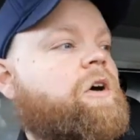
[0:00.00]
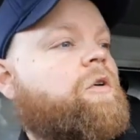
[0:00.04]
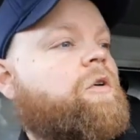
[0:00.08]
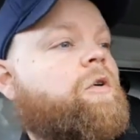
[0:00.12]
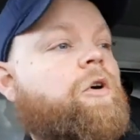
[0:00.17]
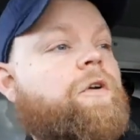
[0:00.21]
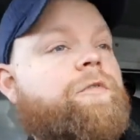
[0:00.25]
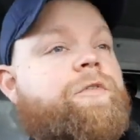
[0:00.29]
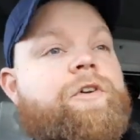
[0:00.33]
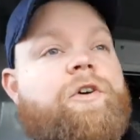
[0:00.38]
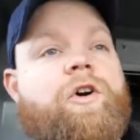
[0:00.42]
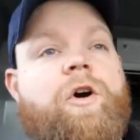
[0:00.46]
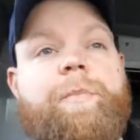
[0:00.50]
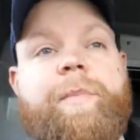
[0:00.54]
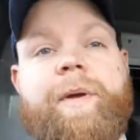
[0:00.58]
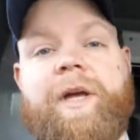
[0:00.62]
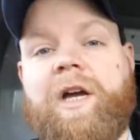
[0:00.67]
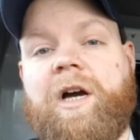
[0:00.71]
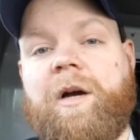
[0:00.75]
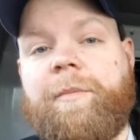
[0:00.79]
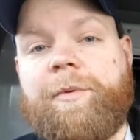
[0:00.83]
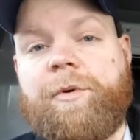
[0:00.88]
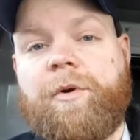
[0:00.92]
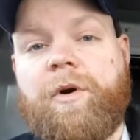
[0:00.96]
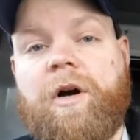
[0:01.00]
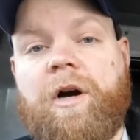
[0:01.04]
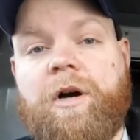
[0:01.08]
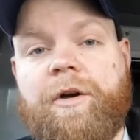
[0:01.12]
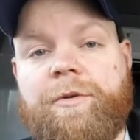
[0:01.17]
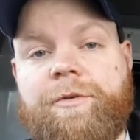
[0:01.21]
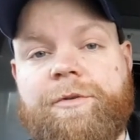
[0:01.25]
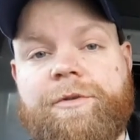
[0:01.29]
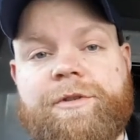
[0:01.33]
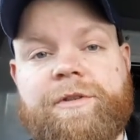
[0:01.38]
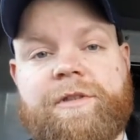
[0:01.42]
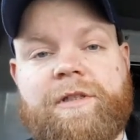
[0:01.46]
Or if you've got to pick up your
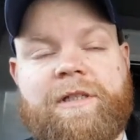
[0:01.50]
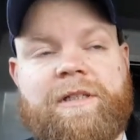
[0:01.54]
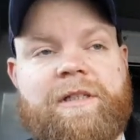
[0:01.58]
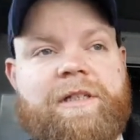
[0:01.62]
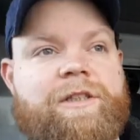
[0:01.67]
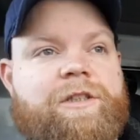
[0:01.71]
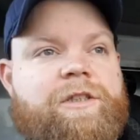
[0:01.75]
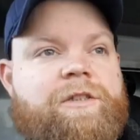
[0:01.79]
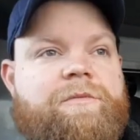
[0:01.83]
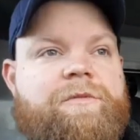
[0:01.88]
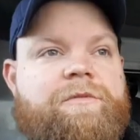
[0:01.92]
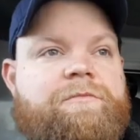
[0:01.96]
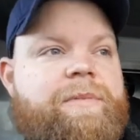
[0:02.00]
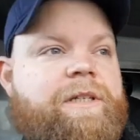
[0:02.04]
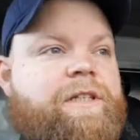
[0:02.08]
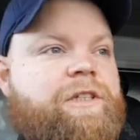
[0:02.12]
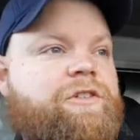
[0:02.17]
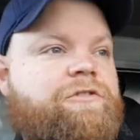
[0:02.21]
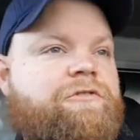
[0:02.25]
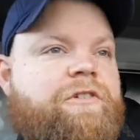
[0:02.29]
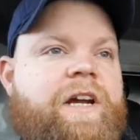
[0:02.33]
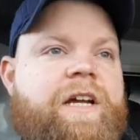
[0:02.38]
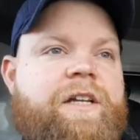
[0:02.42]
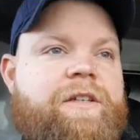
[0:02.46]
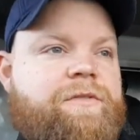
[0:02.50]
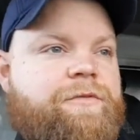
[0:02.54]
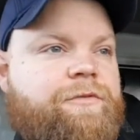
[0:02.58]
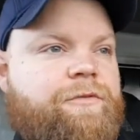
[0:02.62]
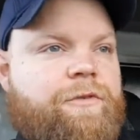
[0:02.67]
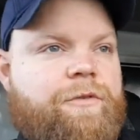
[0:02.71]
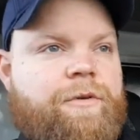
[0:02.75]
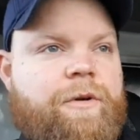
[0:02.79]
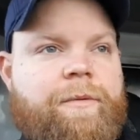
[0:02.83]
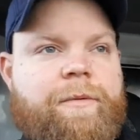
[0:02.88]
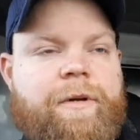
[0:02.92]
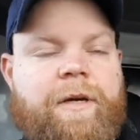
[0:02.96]
hose and it's been dragged
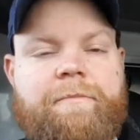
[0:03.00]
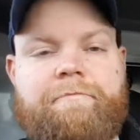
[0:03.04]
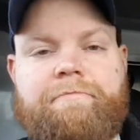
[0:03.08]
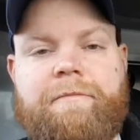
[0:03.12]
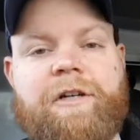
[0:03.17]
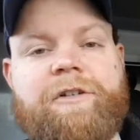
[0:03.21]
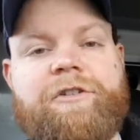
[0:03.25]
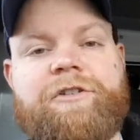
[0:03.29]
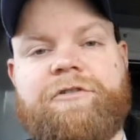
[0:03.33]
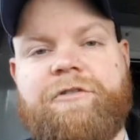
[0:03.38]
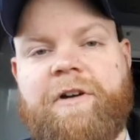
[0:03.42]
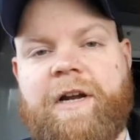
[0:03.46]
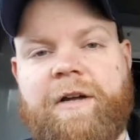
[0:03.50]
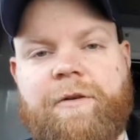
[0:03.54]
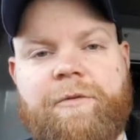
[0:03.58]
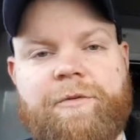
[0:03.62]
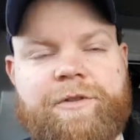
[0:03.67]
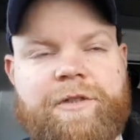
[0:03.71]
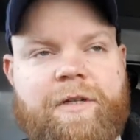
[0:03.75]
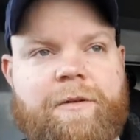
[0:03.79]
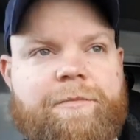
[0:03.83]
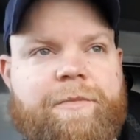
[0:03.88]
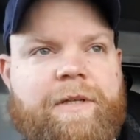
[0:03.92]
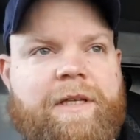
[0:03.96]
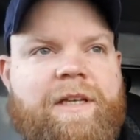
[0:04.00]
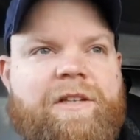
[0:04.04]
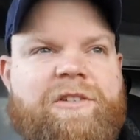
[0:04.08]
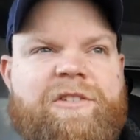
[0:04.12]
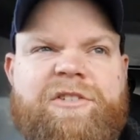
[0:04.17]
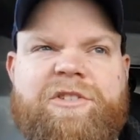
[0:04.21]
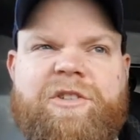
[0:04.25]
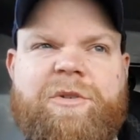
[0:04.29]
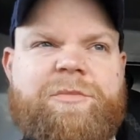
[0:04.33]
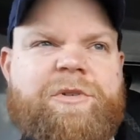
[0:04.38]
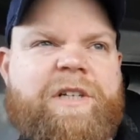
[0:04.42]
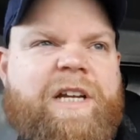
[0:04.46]
through a mud track or something, it
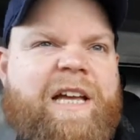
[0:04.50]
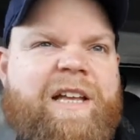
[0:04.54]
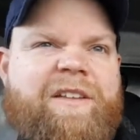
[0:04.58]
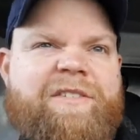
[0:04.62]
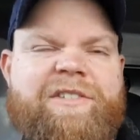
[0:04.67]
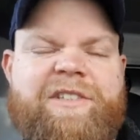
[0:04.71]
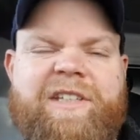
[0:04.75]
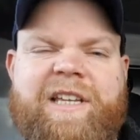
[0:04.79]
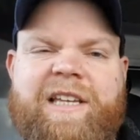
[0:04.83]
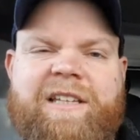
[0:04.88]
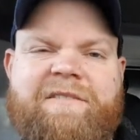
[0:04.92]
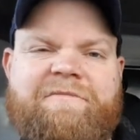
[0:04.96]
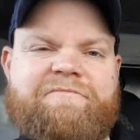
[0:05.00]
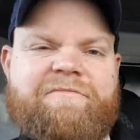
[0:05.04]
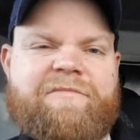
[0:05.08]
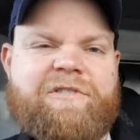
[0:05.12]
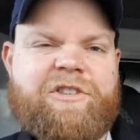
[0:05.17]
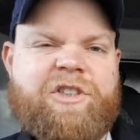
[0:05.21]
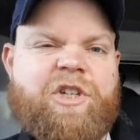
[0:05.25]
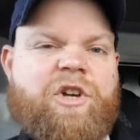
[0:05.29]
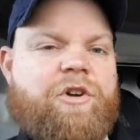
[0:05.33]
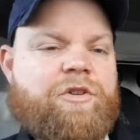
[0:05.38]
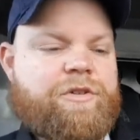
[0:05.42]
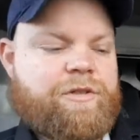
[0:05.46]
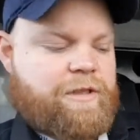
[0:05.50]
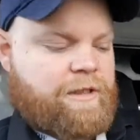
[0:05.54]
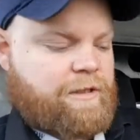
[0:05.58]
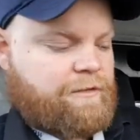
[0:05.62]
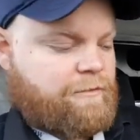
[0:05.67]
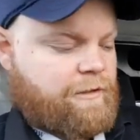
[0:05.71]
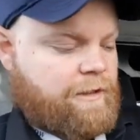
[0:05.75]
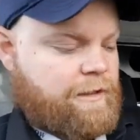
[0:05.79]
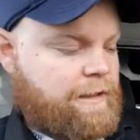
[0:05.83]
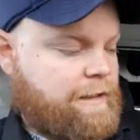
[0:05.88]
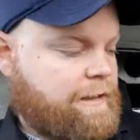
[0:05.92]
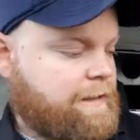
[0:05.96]
just stops your hands getting dirty,
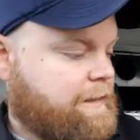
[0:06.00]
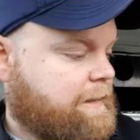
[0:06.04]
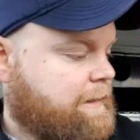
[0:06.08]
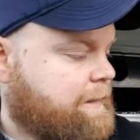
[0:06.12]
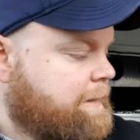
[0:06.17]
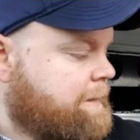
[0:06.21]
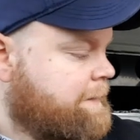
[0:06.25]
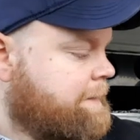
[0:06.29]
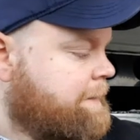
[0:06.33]
really.